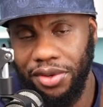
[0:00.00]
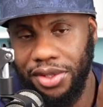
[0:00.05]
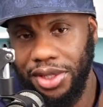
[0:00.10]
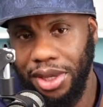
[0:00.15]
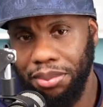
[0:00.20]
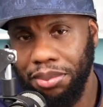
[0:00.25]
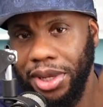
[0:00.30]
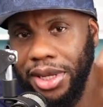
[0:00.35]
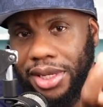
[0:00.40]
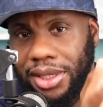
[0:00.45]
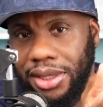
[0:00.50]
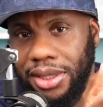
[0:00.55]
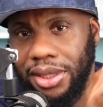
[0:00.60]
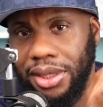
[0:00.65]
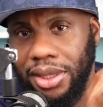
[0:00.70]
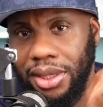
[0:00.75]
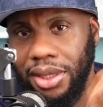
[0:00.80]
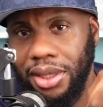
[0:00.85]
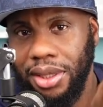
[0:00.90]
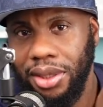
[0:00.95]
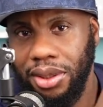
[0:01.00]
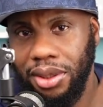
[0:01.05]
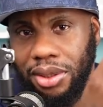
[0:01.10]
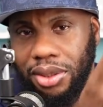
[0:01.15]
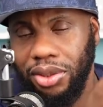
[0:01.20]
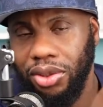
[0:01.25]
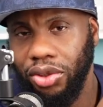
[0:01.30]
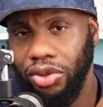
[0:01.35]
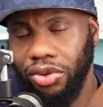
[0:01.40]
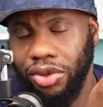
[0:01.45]
ability
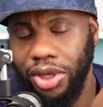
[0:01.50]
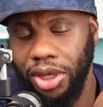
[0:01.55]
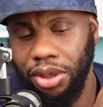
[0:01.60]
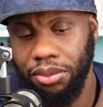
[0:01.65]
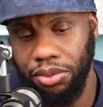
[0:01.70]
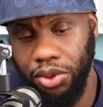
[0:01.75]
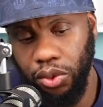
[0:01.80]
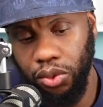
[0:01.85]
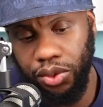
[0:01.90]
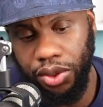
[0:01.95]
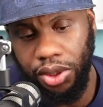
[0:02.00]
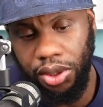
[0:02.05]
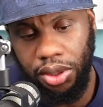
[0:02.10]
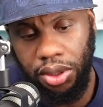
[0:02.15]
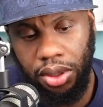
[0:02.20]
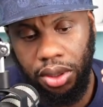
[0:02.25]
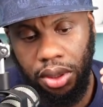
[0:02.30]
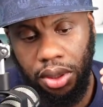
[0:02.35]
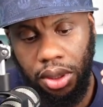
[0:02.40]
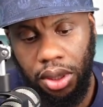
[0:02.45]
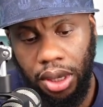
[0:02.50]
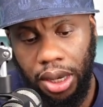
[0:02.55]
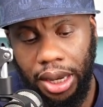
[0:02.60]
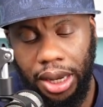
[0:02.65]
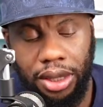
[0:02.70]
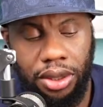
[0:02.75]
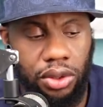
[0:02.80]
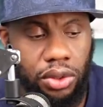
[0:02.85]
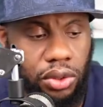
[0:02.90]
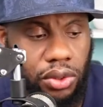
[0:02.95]
to create music.
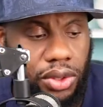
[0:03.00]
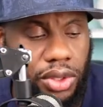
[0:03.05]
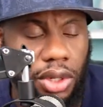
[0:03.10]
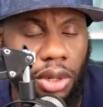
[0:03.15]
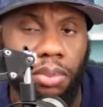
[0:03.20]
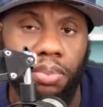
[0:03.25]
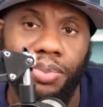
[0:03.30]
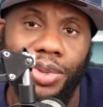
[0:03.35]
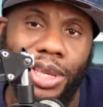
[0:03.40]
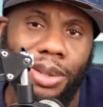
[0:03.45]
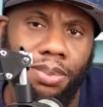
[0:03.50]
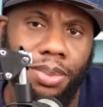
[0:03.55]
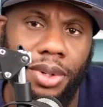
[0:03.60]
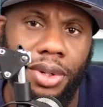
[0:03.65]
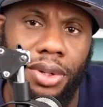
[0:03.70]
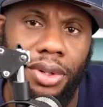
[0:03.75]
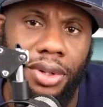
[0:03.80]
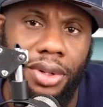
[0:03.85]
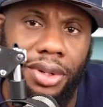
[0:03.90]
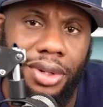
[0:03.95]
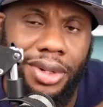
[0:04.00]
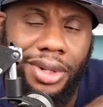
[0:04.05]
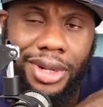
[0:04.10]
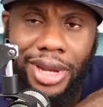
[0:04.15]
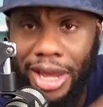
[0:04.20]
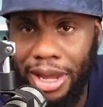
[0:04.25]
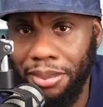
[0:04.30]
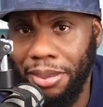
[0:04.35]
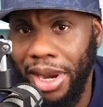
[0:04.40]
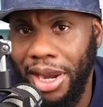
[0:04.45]
And to some people,
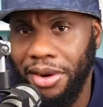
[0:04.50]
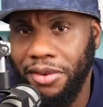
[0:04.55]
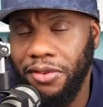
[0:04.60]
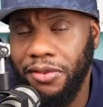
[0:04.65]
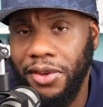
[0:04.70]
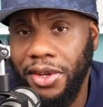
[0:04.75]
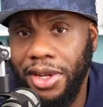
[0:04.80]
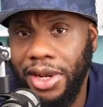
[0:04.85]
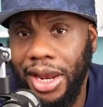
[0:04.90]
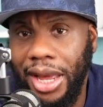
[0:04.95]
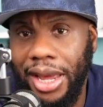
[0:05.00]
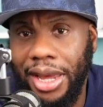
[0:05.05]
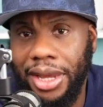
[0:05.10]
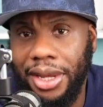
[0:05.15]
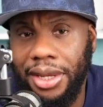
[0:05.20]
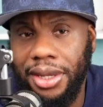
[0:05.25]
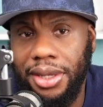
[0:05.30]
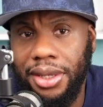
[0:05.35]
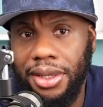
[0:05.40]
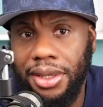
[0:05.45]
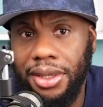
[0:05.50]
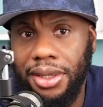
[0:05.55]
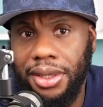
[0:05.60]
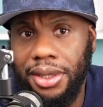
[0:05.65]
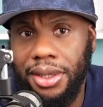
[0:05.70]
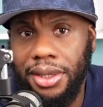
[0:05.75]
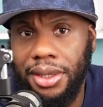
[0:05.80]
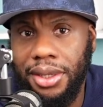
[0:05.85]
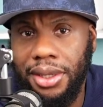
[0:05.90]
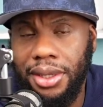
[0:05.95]
they might feel like
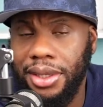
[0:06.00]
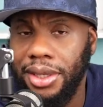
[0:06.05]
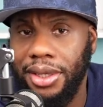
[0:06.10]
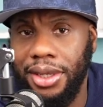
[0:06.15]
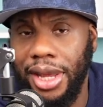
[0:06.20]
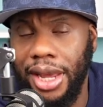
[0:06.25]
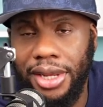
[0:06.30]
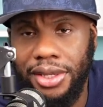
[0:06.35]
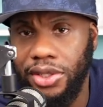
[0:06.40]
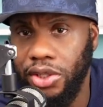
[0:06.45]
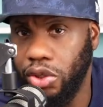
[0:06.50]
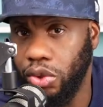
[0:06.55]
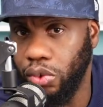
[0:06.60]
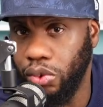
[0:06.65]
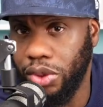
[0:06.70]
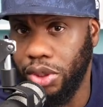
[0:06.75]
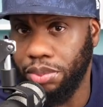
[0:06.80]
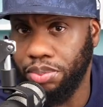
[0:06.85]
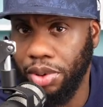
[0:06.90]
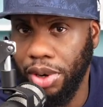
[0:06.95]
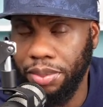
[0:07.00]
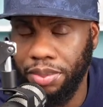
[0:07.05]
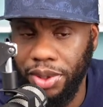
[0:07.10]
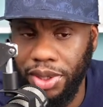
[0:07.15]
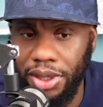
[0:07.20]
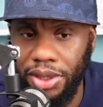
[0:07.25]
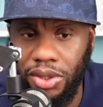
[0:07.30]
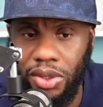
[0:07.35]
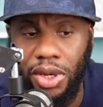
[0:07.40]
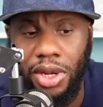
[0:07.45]
he didn't execute it
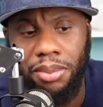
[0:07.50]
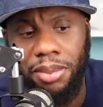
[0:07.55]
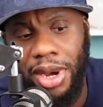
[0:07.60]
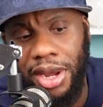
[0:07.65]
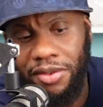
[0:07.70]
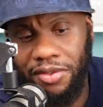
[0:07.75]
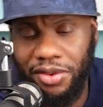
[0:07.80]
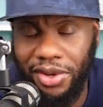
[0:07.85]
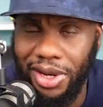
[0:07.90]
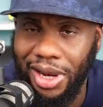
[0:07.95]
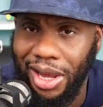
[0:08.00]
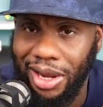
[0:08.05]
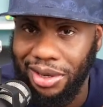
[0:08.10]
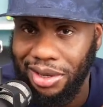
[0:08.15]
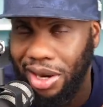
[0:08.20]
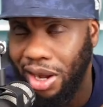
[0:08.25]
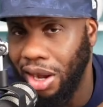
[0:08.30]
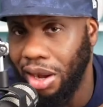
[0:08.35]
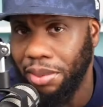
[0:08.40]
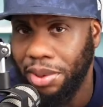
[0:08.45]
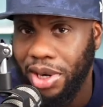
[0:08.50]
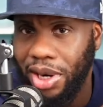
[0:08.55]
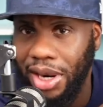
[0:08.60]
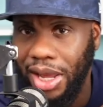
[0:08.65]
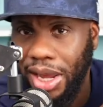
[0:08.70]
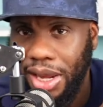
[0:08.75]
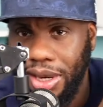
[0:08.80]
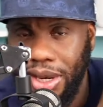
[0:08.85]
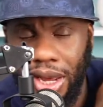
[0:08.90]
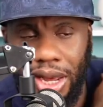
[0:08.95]
properly. So they might feel like, nah, I'm gonna
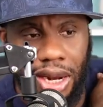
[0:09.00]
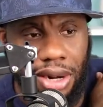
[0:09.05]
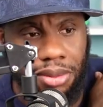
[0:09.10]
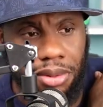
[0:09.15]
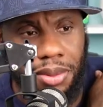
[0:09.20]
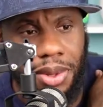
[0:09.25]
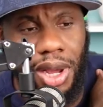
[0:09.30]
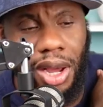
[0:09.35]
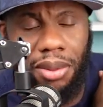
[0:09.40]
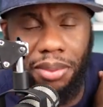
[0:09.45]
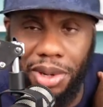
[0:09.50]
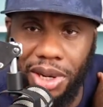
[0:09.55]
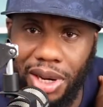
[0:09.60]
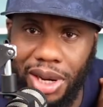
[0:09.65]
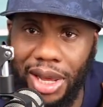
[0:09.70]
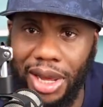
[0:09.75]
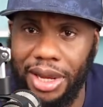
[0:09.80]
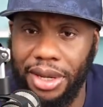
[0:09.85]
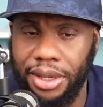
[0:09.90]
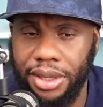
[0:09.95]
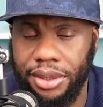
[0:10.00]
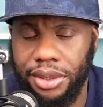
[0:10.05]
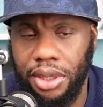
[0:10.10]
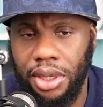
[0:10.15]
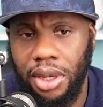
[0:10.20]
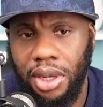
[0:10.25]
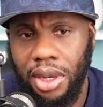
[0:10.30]
like the album, yeah, I'm gonna like this.